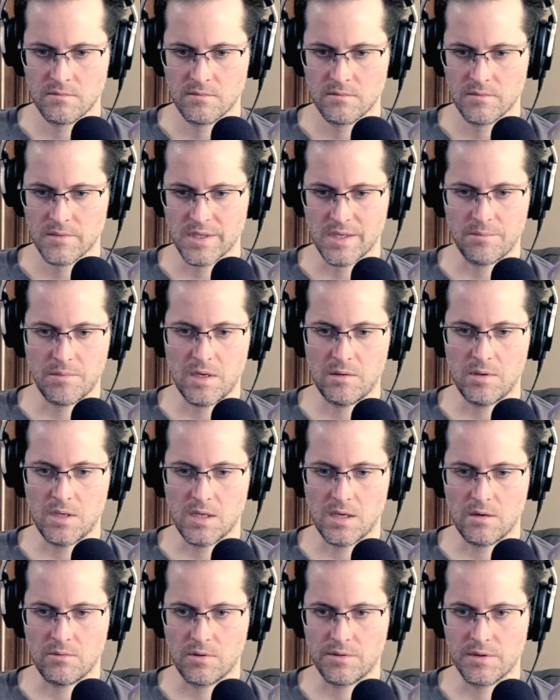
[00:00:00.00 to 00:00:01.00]
Maybe
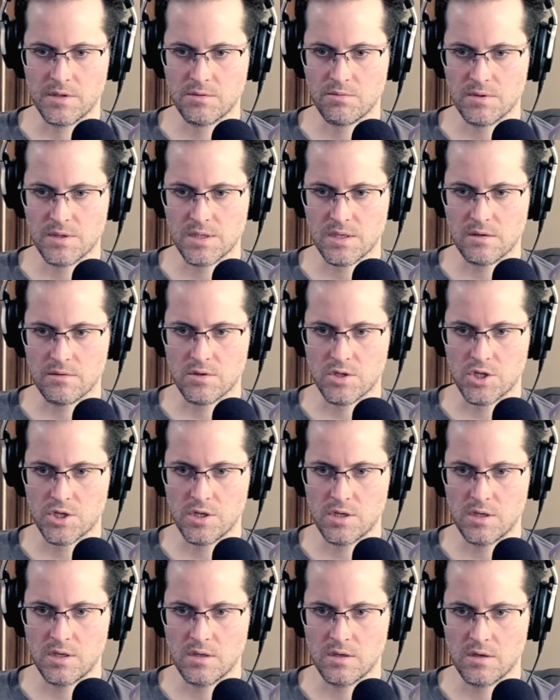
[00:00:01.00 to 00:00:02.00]
that one, this one sounds
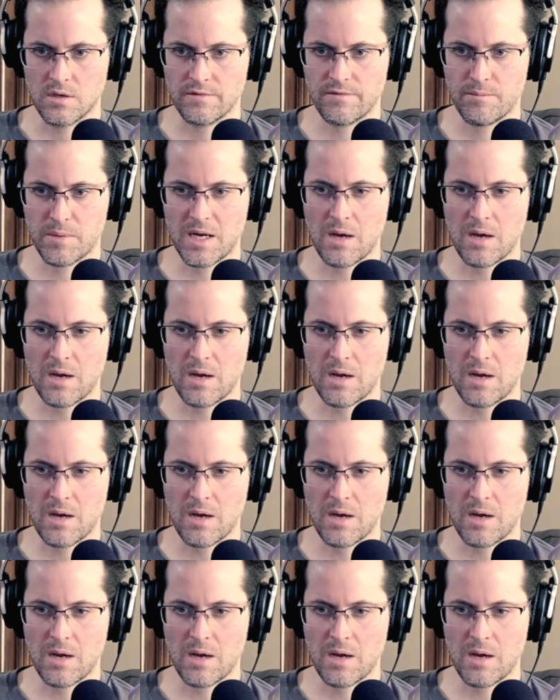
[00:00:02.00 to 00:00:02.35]
shitty enough. But I